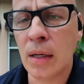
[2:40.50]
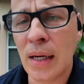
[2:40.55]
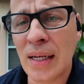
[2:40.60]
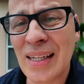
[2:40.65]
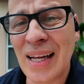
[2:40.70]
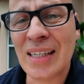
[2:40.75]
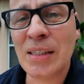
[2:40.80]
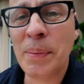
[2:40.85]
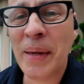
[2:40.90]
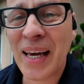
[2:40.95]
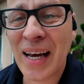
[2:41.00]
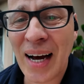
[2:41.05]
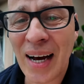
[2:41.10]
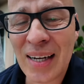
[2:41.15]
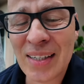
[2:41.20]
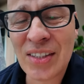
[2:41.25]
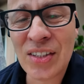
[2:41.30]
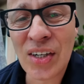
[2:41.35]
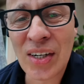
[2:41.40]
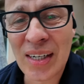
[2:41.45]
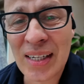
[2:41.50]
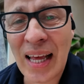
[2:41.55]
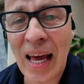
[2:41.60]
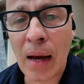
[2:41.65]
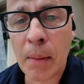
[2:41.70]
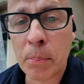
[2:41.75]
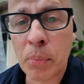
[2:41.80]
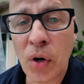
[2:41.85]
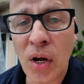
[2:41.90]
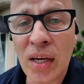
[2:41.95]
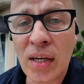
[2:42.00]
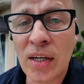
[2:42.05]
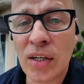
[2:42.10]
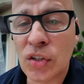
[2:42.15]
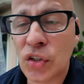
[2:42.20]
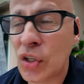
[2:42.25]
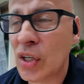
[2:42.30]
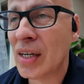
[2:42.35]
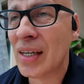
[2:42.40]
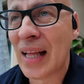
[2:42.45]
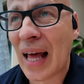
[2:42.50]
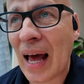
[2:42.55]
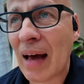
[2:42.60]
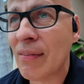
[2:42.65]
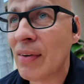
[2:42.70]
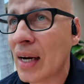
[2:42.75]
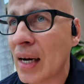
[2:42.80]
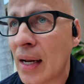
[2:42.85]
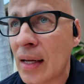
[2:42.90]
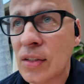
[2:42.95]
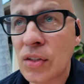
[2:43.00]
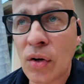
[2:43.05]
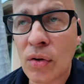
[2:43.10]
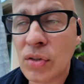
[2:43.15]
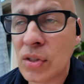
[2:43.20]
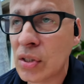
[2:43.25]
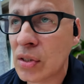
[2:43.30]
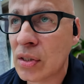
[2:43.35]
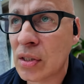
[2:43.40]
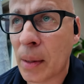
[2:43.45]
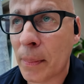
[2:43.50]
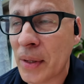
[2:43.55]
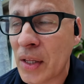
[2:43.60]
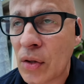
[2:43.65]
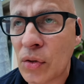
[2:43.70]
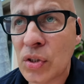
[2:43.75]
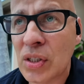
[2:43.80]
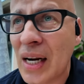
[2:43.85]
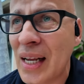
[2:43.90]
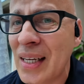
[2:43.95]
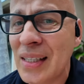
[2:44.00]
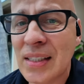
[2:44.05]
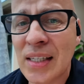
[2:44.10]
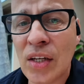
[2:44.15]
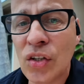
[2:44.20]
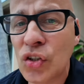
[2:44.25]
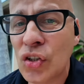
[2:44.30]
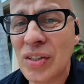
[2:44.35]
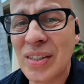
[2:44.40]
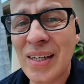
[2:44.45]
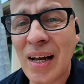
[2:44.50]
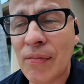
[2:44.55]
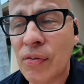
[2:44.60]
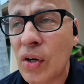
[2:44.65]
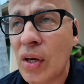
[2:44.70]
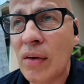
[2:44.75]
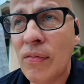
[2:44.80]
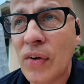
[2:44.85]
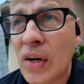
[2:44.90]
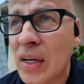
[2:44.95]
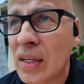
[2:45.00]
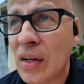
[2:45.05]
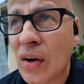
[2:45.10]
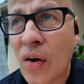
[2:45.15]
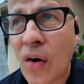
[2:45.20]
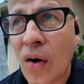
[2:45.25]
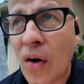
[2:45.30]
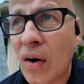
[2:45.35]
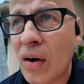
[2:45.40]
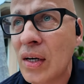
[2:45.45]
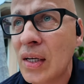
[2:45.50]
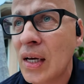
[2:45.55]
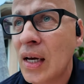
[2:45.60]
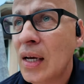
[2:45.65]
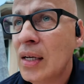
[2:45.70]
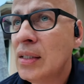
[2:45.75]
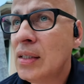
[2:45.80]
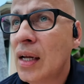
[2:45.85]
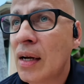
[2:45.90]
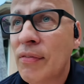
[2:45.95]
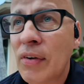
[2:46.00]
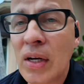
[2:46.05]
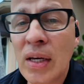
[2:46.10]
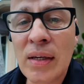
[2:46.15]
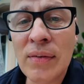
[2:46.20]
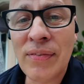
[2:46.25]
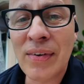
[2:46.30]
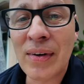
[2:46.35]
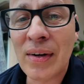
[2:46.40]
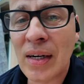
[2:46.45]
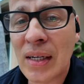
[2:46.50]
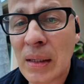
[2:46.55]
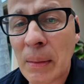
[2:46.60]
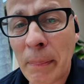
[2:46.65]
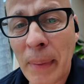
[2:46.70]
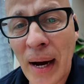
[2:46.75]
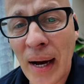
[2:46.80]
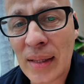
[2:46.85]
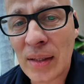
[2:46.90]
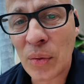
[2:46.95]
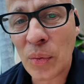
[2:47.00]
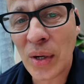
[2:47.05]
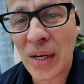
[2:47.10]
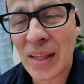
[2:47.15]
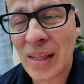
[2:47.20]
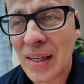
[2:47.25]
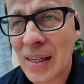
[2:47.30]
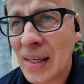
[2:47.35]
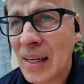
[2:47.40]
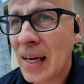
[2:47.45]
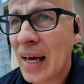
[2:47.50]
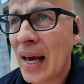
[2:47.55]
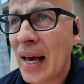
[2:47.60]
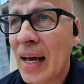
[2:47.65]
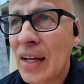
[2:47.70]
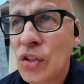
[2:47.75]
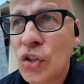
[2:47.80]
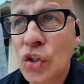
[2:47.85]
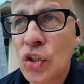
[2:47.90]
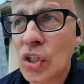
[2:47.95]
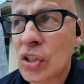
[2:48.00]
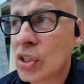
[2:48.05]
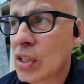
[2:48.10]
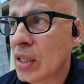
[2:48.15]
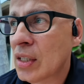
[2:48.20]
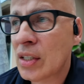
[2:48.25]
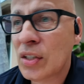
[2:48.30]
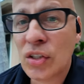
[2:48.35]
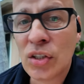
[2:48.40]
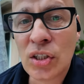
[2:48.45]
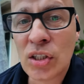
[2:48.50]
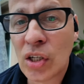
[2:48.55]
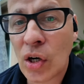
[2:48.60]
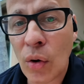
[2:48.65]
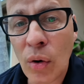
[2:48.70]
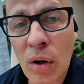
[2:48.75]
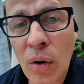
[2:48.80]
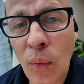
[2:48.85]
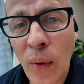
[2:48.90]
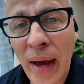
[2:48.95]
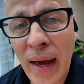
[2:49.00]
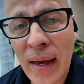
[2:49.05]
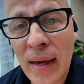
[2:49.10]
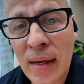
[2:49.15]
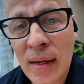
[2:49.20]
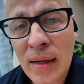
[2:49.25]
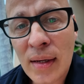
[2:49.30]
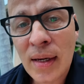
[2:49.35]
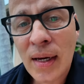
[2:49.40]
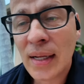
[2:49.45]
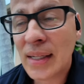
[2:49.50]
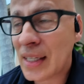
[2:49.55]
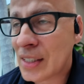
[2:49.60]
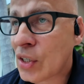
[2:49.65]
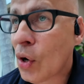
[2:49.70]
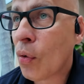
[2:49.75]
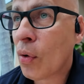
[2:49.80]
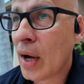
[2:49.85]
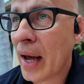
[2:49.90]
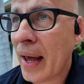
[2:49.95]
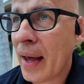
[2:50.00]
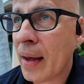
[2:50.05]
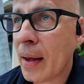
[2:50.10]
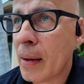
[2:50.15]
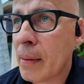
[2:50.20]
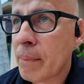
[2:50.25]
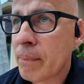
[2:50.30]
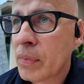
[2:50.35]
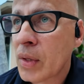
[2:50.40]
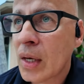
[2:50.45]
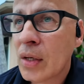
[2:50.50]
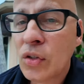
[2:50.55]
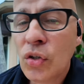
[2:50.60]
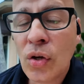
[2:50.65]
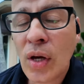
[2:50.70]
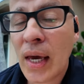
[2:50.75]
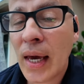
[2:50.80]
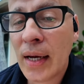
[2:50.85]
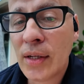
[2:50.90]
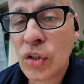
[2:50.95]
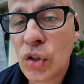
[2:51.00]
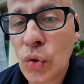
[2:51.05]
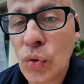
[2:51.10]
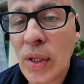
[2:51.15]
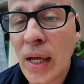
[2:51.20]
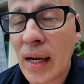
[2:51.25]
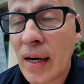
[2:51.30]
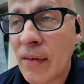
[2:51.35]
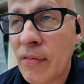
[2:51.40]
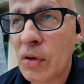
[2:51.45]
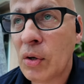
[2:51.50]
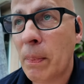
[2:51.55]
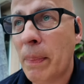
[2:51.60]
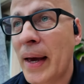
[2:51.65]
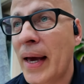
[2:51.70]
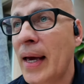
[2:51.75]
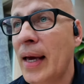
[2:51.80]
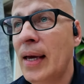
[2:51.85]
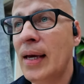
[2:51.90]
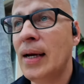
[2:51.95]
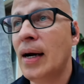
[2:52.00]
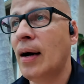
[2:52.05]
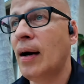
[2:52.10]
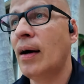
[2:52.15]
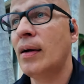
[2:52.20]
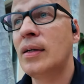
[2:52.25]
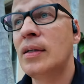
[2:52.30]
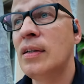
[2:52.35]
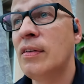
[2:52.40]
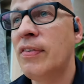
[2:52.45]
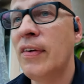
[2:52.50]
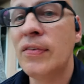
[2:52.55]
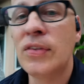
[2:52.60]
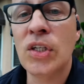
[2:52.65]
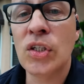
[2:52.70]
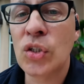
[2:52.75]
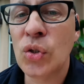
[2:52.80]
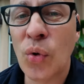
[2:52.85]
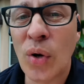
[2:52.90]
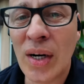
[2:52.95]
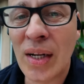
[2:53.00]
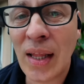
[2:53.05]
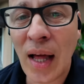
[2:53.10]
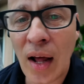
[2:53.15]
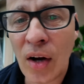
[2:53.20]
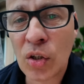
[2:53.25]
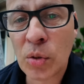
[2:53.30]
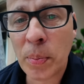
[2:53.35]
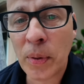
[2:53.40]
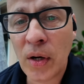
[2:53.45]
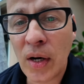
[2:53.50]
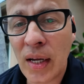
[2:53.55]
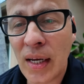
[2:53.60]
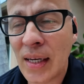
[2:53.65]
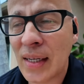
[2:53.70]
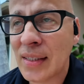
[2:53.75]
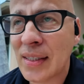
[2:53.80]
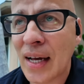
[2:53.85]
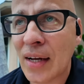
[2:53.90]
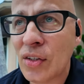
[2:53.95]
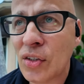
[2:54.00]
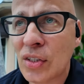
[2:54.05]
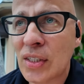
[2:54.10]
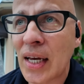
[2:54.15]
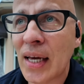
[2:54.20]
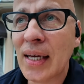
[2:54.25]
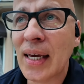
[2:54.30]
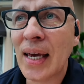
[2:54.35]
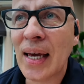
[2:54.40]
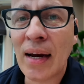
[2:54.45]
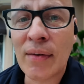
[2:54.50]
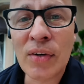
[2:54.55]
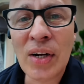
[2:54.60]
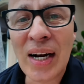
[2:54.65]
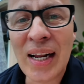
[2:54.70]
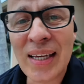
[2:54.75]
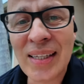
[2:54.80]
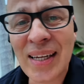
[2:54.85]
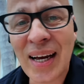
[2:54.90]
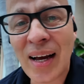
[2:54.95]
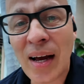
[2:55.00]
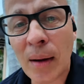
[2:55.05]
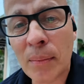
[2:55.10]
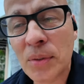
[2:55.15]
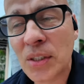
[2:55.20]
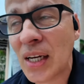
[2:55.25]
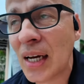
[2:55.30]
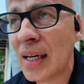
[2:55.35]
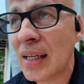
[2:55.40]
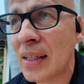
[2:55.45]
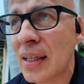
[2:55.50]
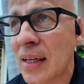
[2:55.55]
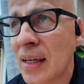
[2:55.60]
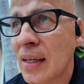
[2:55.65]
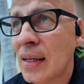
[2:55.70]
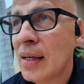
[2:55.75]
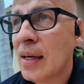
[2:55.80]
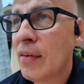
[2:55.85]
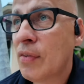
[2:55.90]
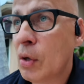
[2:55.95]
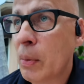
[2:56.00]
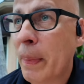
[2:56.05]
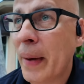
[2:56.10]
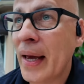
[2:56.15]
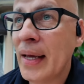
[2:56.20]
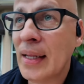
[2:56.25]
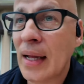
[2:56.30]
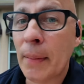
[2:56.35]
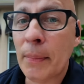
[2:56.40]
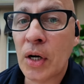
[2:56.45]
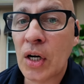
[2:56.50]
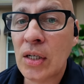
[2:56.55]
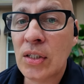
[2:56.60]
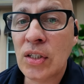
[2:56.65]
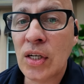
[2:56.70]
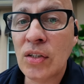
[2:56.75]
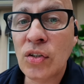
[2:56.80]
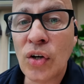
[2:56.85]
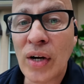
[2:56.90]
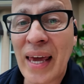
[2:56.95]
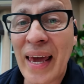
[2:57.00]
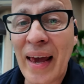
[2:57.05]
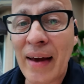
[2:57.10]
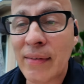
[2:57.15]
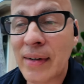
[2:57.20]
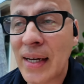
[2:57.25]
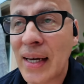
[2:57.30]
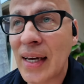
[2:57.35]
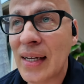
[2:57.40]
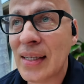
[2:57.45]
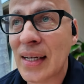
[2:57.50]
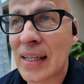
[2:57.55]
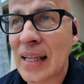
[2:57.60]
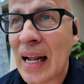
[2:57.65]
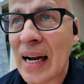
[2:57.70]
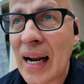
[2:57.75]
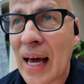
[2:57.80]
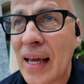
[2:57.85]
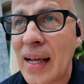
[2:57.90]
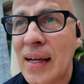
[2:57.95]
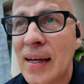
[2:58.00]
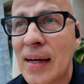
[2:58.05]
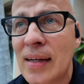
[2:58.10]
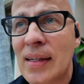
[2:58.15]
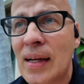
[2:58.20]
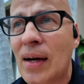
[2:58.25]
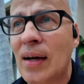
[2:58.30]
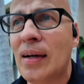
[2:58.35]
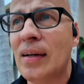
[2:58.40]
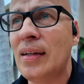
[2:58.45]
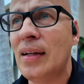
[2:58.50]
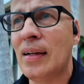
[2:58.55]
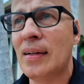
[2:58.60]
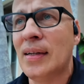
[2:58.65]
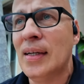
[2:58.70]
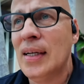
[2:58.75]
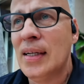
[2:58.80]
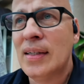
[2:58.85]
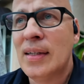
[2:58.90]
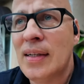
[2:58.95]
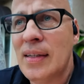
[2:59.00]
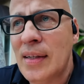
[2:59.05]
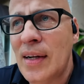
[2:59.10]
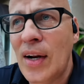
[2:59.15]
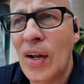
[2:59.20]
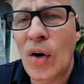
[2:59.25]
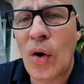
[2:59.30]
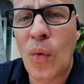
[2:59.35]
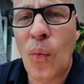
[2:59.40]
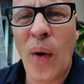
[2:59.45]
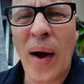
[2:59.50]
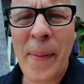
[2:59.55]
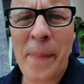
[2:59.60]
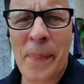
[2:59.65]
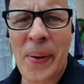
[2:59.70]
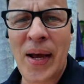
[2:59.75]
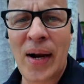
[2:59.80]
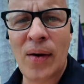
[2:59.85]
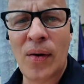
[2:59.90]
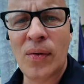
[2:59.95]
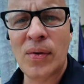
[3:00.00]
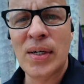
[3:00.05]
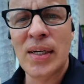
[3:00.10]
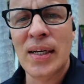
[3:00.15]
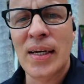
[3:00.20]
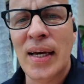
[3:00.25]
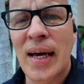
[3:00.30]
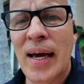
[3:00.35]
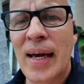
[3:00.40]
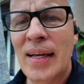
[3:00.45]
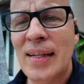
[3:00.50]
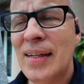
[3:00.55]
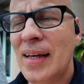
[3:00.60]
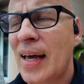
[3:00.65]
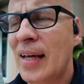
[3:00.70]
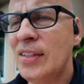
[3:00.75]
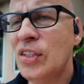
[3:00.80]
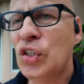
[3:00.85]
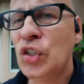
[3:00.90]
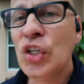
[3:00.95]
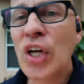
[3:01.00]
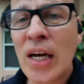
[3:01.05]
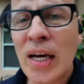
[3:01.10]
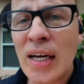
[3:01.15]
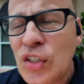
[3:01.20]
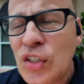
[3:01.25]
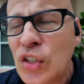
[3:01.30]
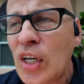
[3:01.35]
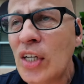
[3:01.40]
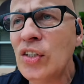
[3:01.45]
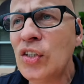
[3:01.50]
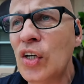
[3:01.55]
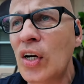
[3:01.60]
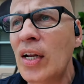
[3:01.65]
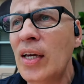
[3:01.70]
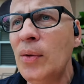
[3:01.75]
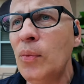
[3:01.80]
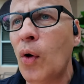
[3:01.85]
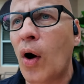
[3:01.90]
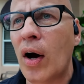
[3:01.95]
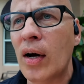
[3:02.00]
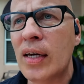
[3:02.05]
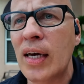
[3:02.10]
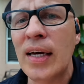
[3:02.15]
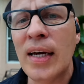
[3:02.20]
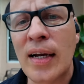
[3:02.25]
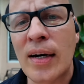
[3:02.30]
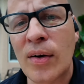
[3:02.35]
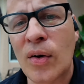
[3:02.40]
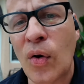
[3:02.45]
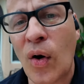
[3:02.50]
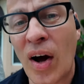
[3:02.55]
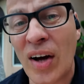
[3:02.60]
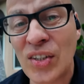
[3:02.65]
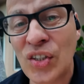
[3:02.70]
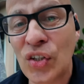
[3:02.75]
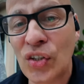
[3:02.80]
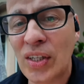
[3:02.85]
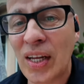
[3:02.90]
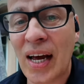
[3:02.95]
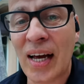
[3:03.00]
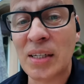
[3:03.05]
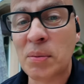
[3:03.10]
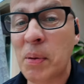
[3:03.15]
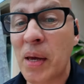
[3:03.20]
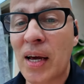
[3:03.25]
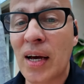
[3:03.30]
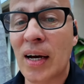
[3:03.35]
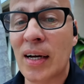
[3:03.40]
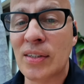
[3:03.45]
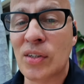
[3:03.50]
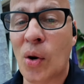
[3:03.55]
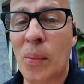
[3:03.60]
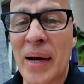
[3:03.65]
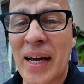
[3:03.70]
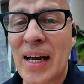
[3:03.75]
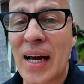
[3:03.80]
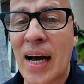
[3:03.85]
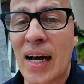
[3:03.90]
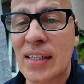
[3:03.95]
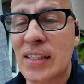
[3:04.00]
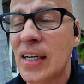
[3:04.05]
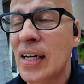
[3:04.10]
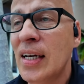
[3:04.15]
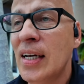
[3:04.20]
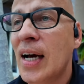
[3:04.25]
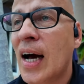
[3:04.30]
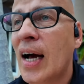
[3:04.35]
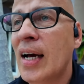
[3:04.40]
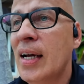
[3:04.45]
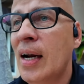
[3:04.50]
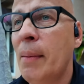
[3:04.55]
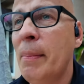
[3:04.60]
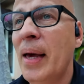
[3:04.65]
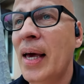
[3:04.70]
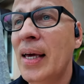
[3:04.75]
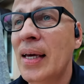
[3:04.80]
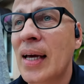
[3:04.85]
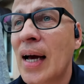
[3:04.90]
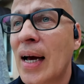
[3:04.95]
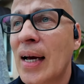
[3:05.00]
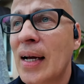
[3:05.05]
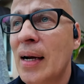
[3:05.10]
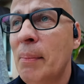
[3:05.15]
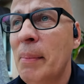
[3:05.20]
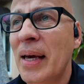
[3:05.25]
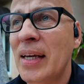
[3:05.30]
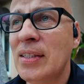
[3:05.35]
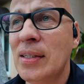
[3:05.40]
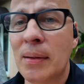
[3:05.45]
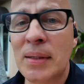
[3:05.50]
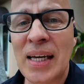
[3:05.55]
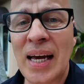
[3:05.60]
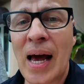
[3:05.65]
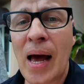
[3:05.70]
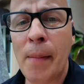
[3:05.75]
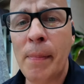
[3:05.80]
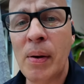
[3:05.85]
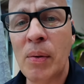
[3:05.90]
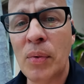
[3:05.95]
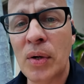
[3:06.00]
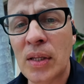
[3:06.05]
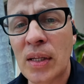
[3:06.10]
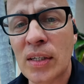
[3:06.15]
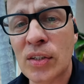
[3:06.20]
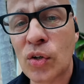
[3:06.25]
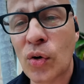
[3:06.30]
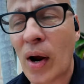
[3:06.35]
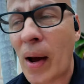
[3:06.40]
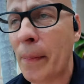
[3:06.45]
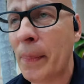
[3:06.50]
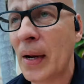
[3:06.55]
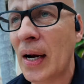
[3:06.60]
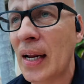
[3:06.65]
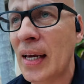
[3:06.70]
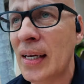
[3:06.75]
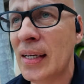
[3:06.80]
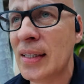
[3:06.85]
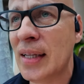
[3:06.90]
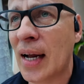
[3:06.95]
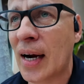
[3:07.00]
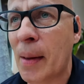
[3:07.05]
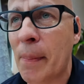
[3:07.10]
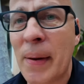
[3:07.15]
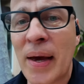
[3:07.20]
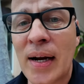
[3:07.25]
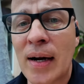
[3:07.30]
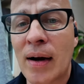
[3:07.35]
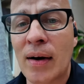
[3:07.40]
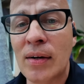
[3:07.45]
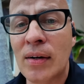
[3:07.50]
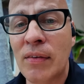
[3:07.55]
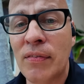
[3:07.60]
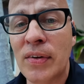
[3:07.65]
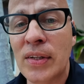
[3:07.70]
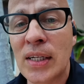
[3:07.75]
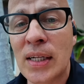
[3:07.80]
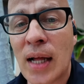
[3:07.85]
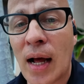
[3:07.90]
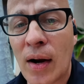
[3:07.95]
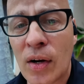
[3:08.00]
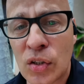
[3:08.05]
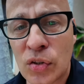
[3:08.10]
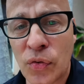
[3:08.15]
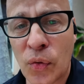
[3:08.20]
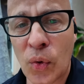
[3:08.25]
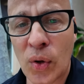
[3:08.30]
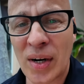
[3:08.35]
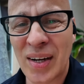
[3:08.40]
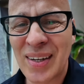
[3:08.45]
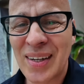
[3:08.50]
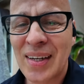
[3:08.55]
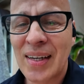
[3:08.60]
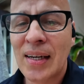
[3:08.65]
And that's because you're going to have breakage. You're going to have some of those leads that you're never even going to call, never even going to bother with, and you're just going to throw it away. And it's okay. You can't do that if you're paying $150, $200 per lead. Now you're taking every lead that comes in. If you're paying that much and you're carrying it on a little white pillow and gingerly walking it across your desk because, oh my gosh, I gotta make something happen with this crappy lead that I paid $150 for.